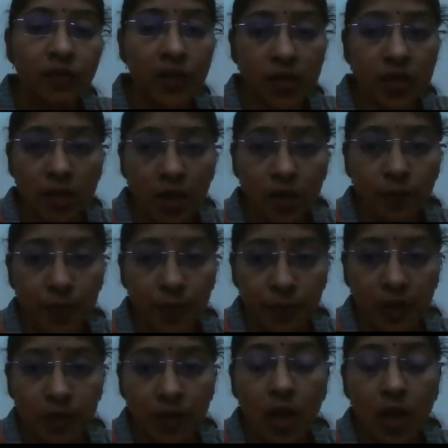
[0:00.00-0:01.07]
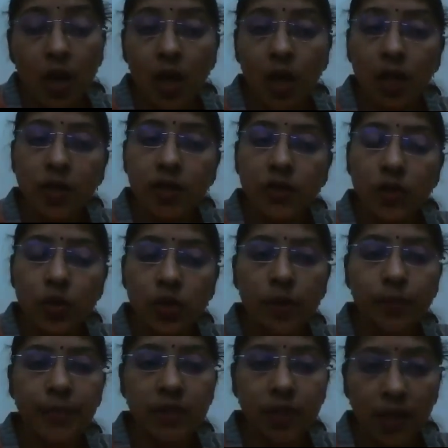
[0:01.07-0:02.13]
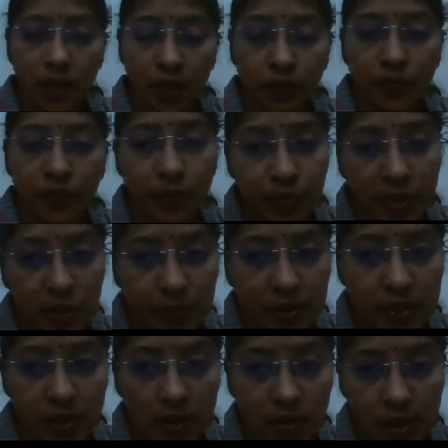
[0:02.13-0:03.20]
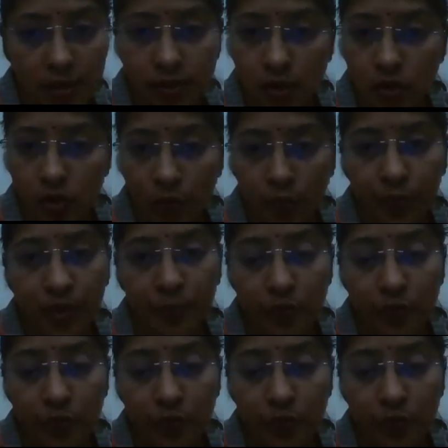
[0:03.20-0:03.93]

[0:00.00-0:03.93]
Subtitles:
and vaginal bleeding. It is usually present in 50% cases of